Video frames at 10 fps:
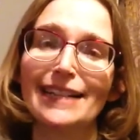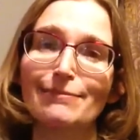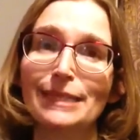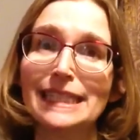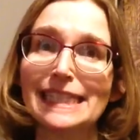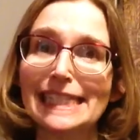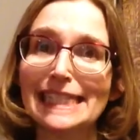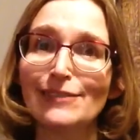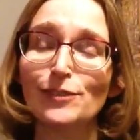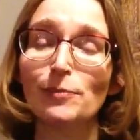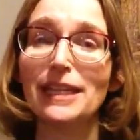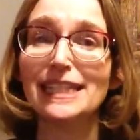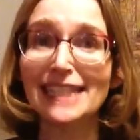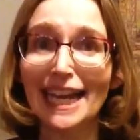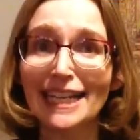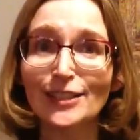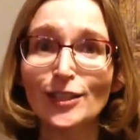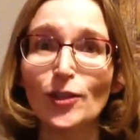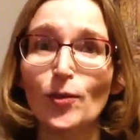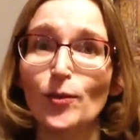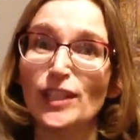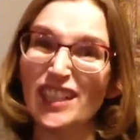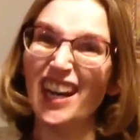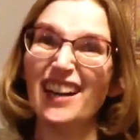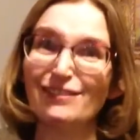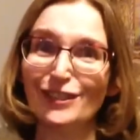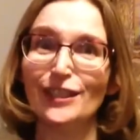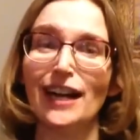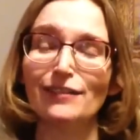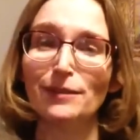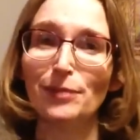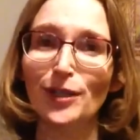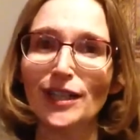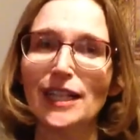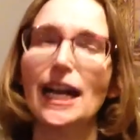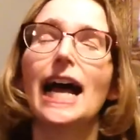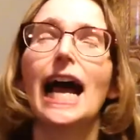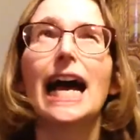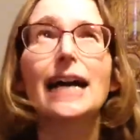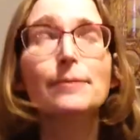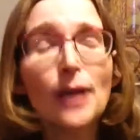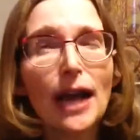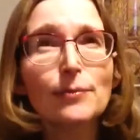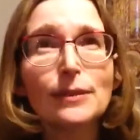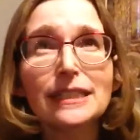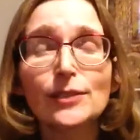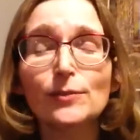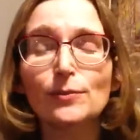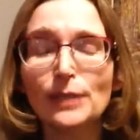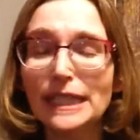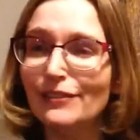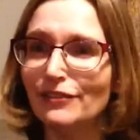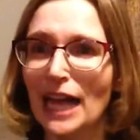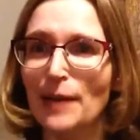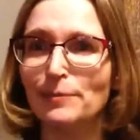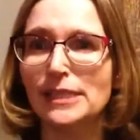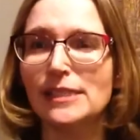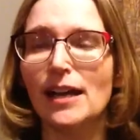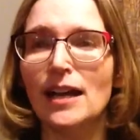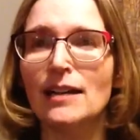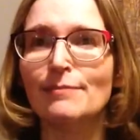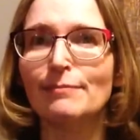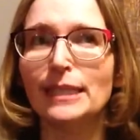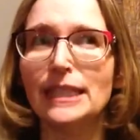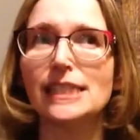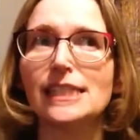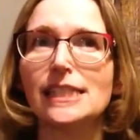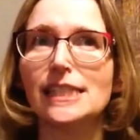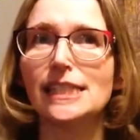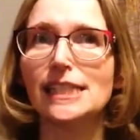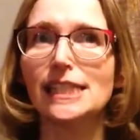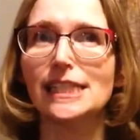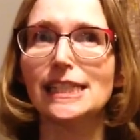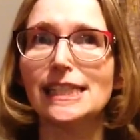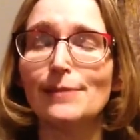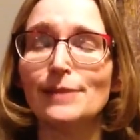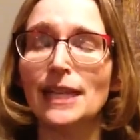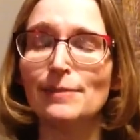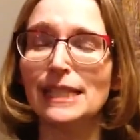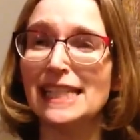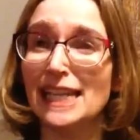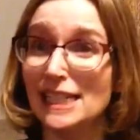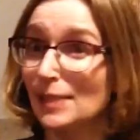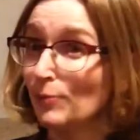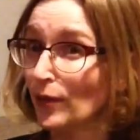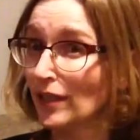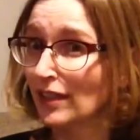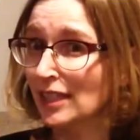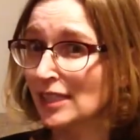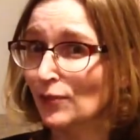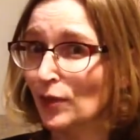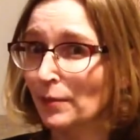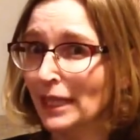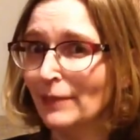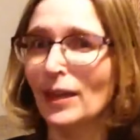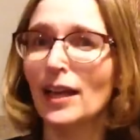being deceived by the title or a cover of a book. I really don't read flaps because sometimes they tend to spoil things for me.